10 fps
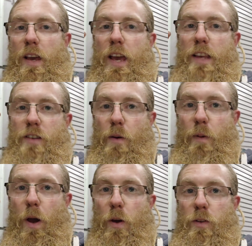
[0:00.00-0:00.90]
is I'm
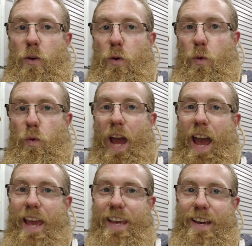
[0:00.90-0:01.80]
going to
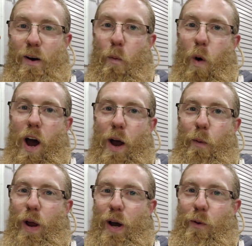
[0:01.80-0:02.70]
take a wire
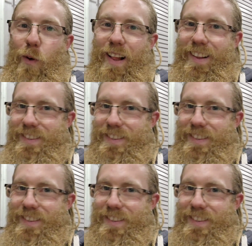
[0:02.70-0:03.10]
wheel while